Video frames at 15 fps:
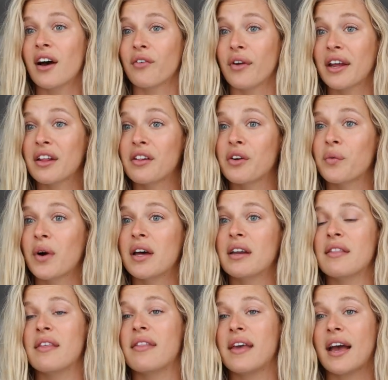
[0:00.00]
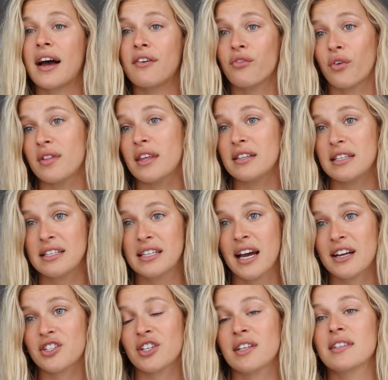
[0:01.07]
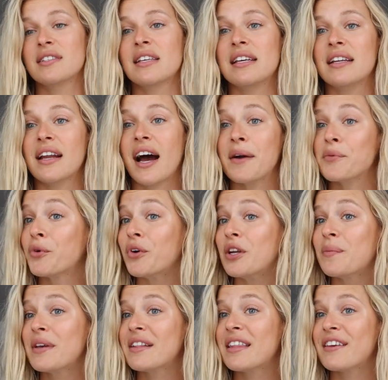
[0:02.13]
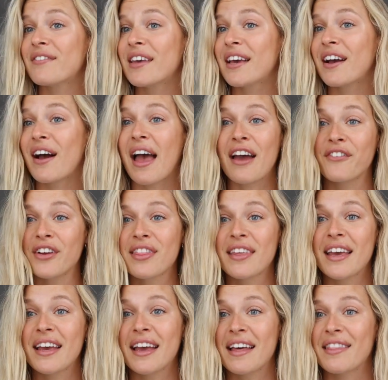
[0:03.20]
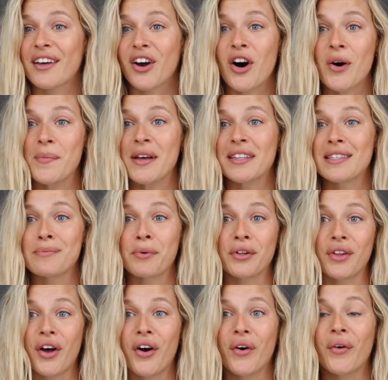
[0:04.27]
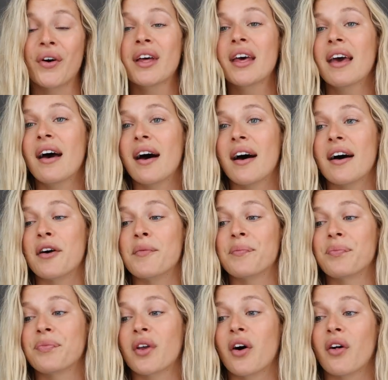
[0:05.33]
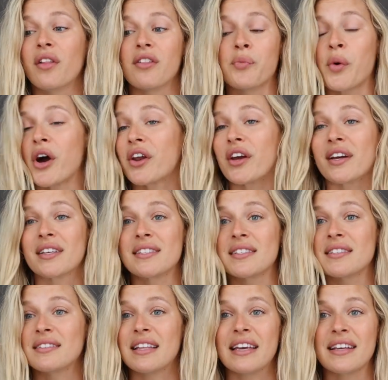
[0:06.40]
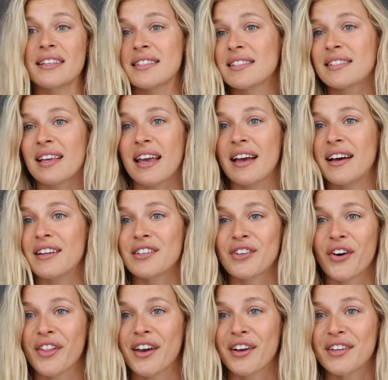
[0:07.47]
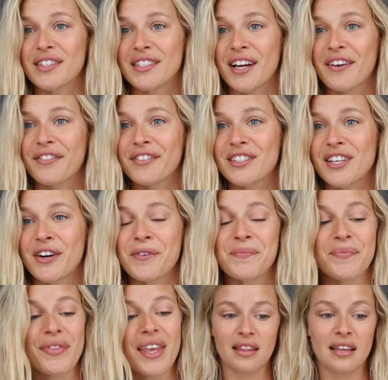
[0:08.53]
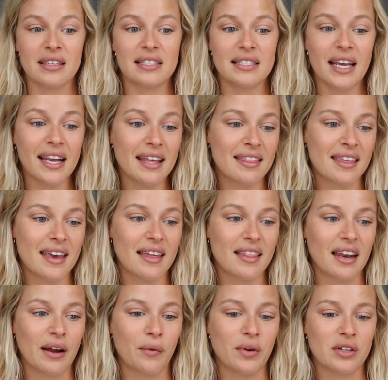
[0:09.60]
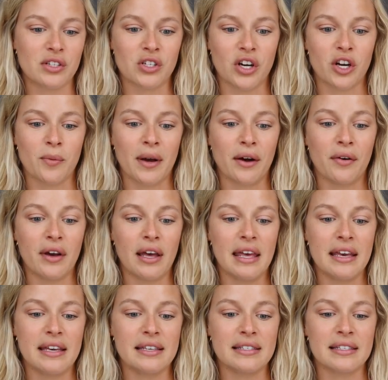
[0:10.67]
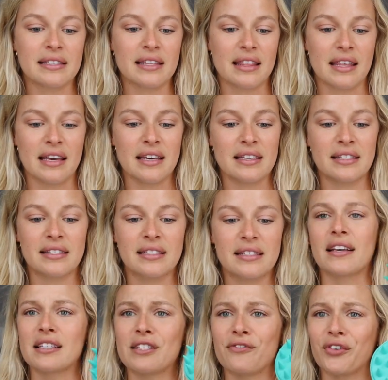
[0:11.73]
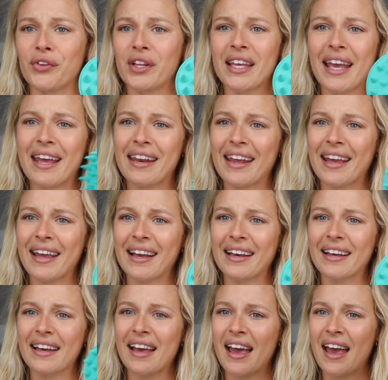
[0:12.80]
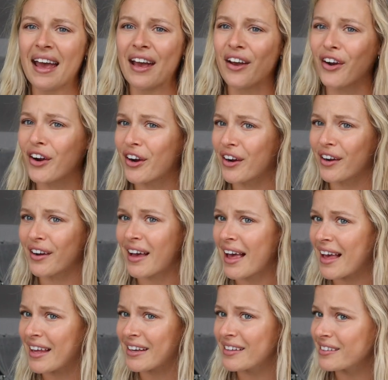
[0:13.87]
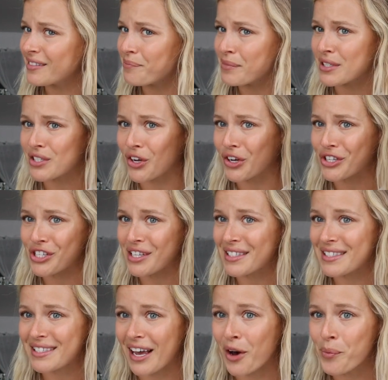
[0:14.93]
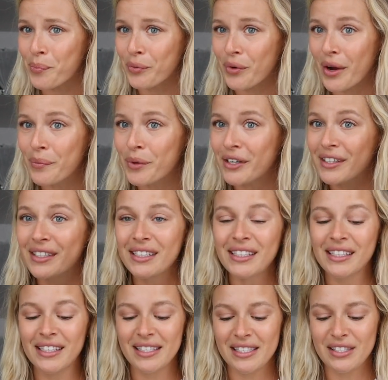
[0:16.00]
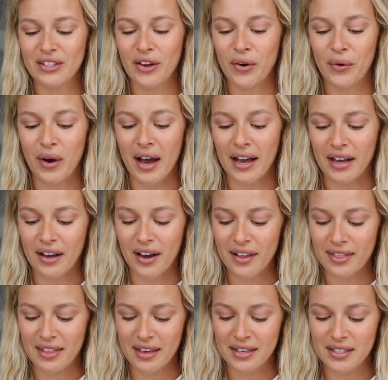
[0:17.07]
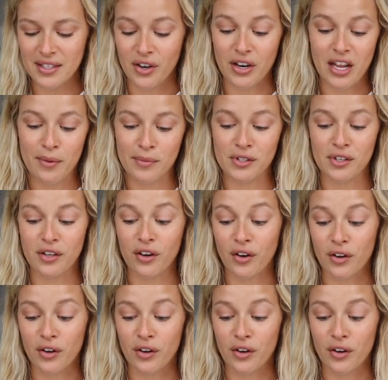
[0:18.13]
a regular one, and then they have one that detaches, and I'm going to be leaving everything in the comments below, all of the products, links, and all that good stuff. So the second thing that I wanted to talk about is this exfoliating hair head massaging scalp rub. So I got this on Amazon